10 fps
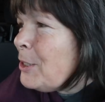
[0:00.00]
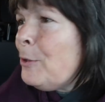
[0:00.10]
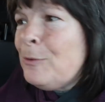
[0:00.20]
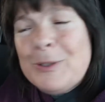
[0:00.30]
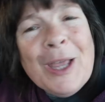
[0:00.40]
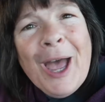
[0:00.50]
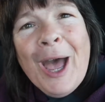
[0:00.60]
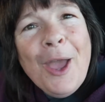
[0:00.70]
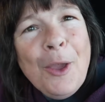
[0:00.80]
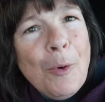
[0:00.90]

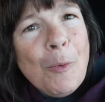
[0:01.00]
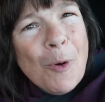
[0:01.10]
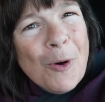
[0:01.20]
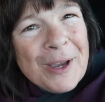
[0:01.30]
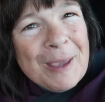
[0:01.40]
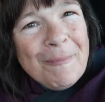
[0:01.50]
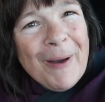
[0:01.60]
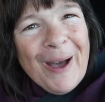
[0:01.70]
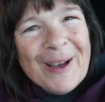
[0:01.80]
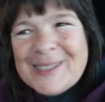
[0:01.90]
who were walking
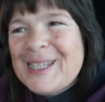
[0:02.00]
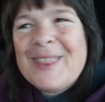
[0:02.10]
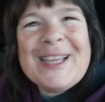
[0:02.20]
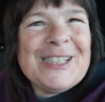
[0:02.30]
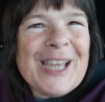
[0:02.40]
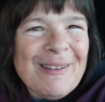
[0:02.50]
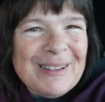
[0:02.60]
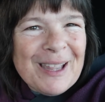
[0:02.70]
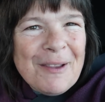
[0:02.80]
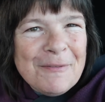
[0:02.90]
past and they
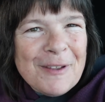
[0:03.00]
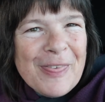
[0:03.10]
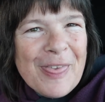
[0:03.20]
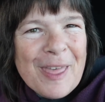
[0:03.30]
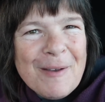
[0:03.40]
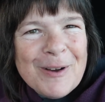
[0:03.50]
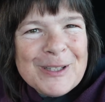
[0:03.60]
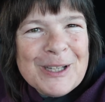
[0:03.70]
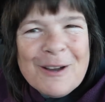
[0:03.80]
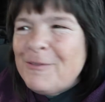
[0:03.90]
shouted over that they
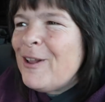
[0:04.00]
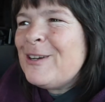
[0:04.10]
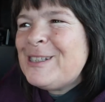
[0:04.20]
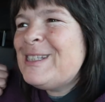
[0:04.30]
watch our vlogs.